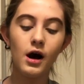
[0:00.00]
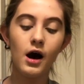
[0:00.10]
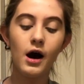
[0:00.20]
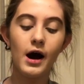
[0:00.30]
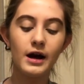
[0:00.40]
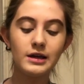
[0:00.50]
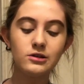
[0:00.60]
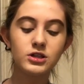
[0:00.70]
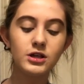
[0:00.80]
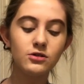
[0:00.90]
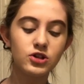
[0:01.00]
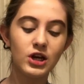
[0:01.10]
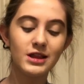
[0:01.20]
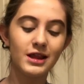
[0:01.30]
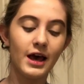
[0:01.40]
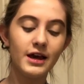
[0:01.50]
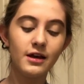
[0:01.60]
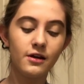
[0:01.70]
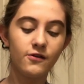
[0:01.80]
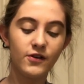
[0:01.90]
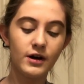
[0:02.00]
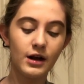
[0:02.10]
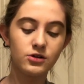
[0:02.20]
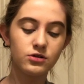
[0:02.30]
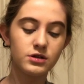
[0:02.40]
I used to use shade Light, and Fair Natural